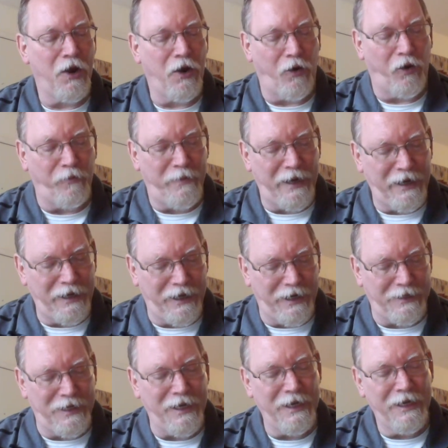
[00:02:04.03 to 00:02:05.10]

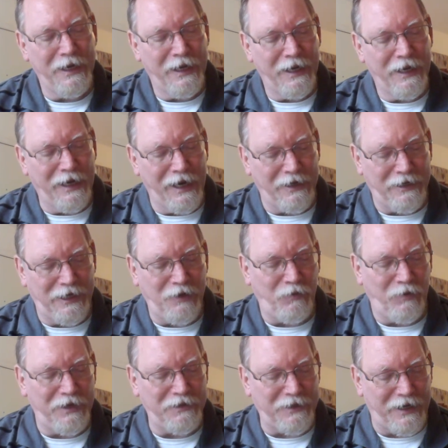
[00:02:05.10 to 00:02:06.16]
obeyed, and he
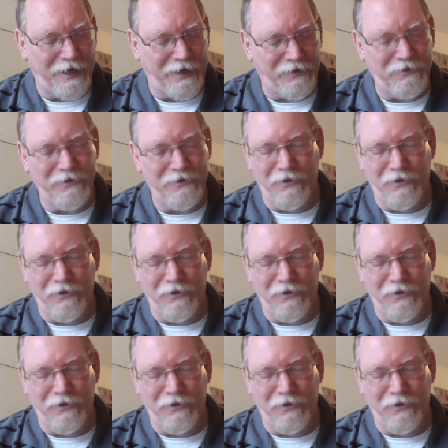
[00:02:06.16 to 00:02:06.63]
went out,